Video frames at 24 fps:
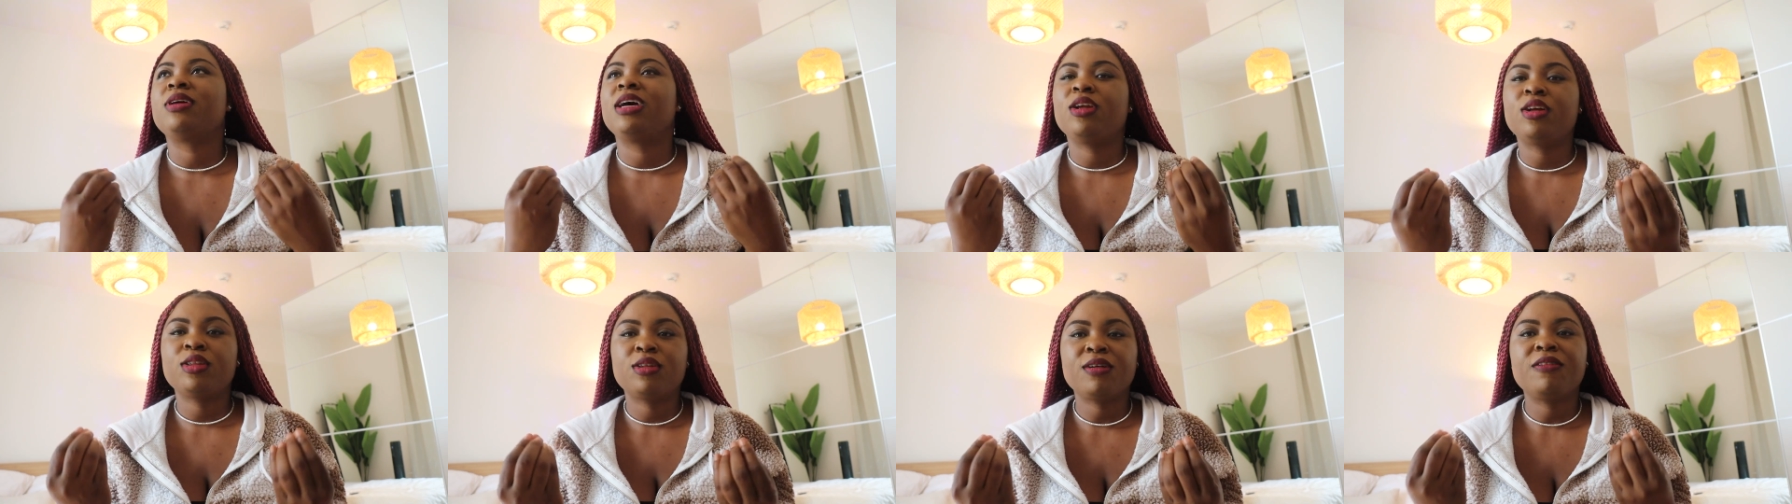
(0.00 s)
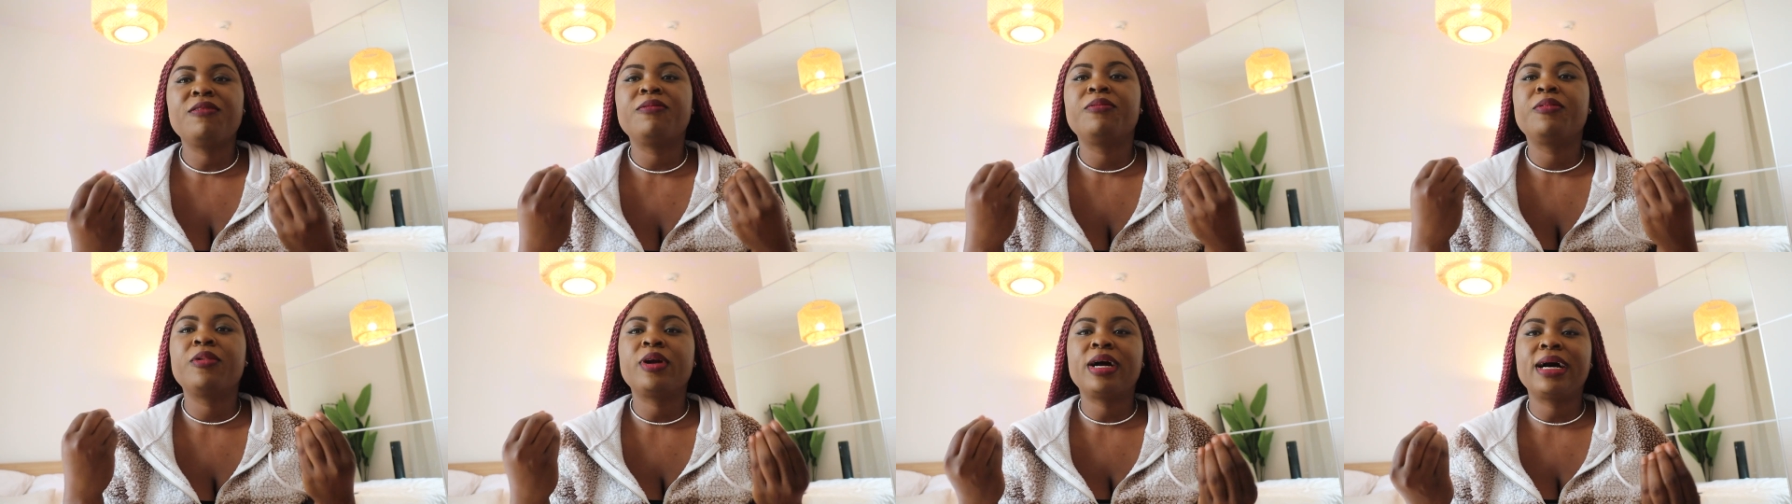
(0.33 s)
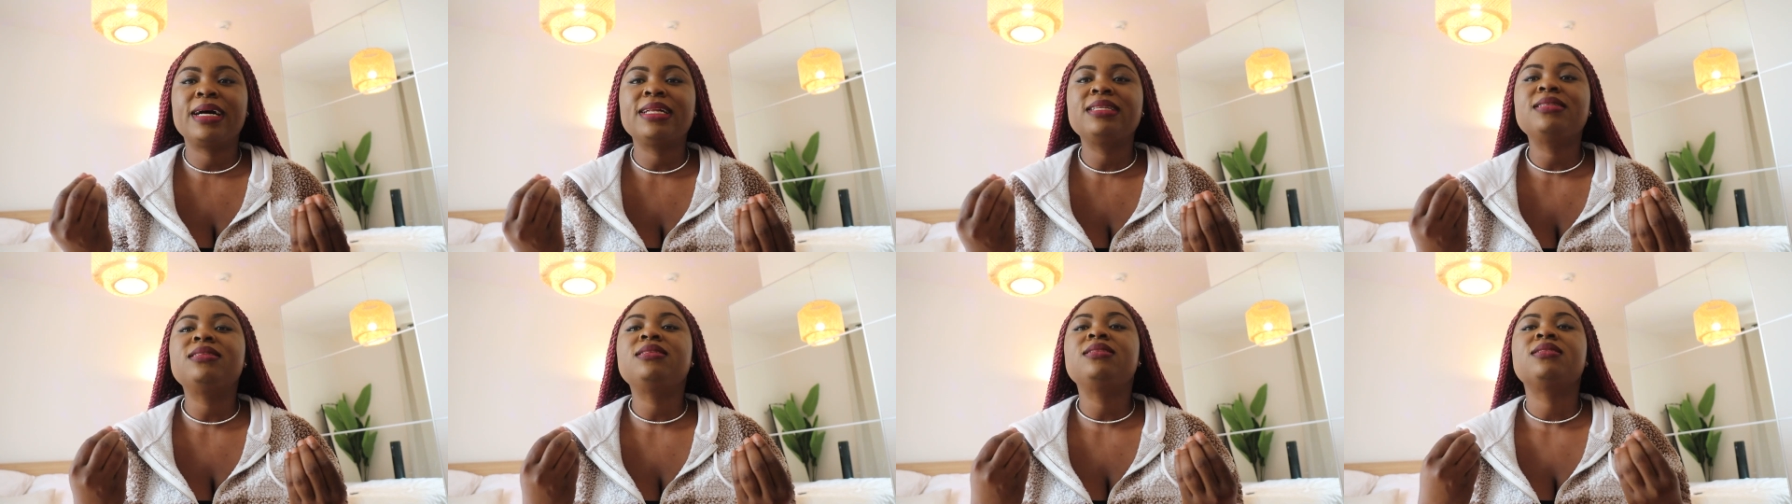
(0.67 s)
A lot of
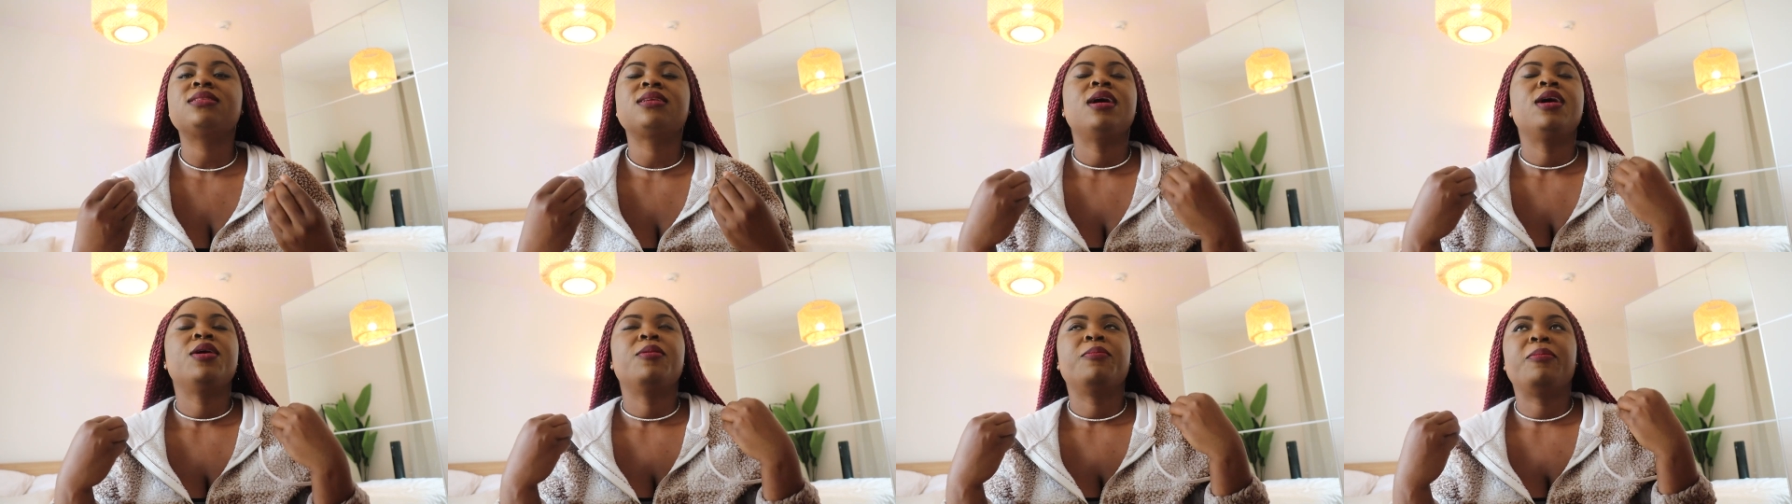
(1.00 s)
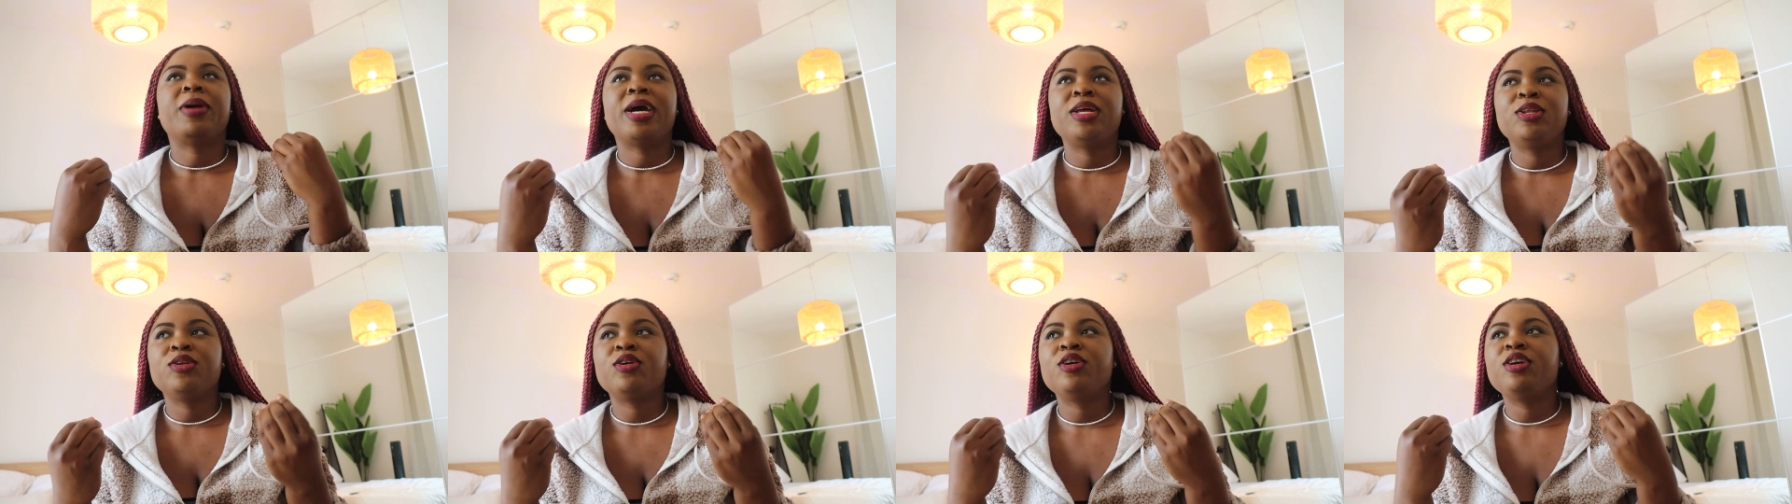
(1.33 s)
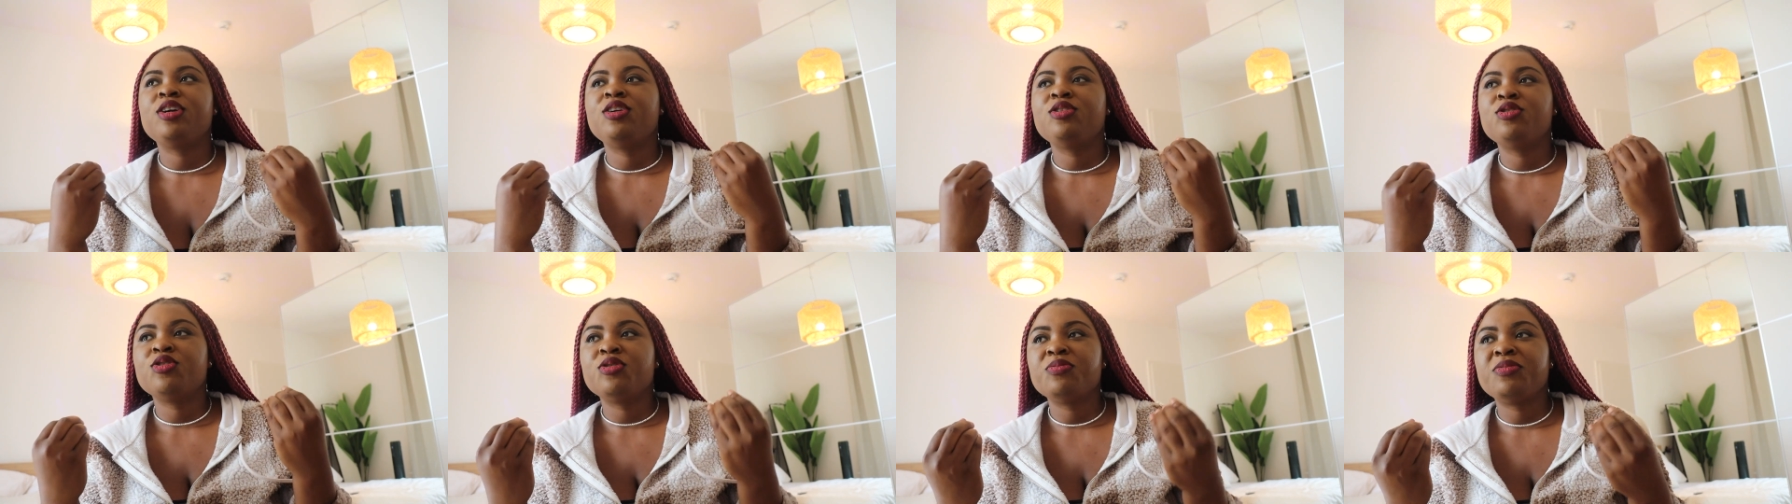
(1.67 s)
brands might not,
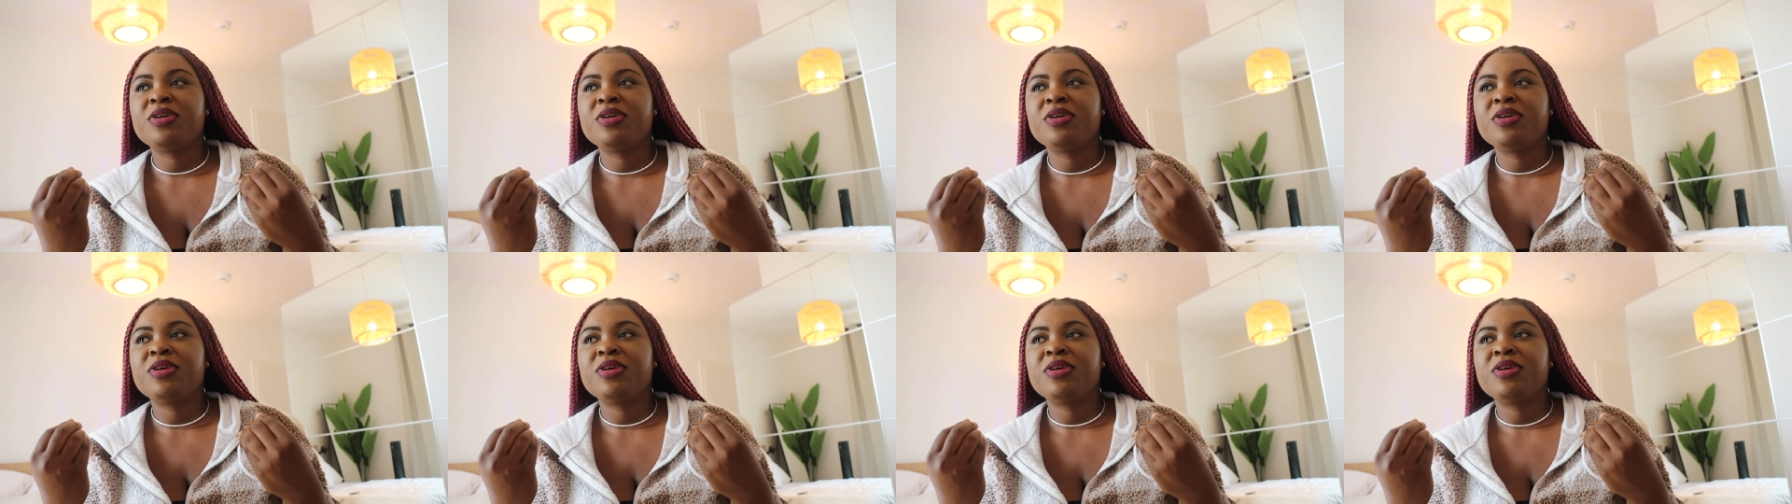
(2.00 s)
you know,